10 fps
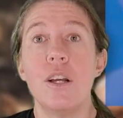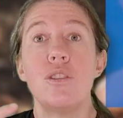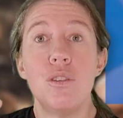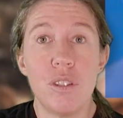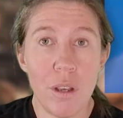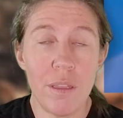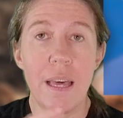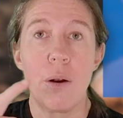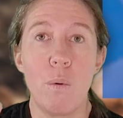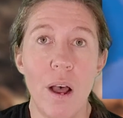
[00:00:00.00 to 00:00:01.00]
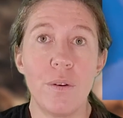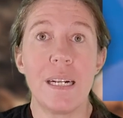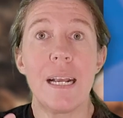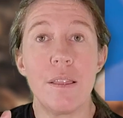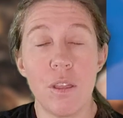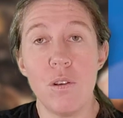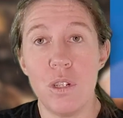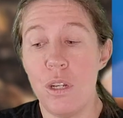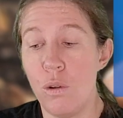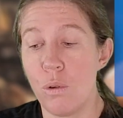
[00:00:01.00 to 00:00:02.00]
to turn that around and get those
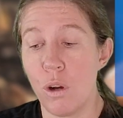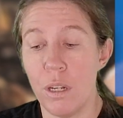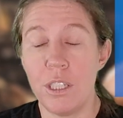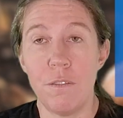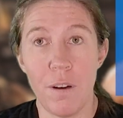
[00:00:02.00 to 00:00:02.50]
new collagen